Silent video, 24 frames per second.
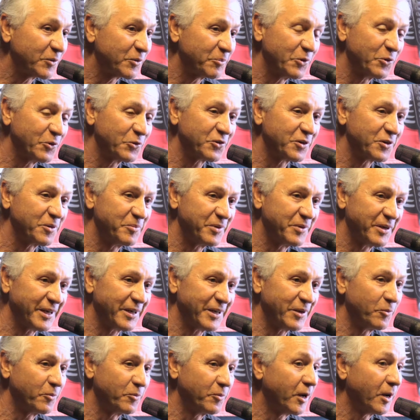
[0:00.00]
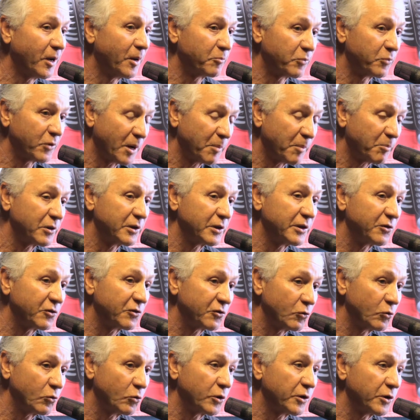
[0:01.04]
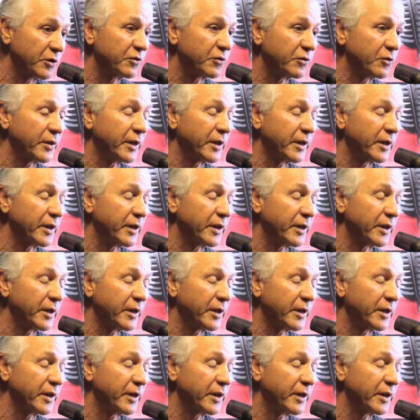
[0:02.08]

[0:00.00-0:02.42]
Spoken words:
supposed to be, properly stored so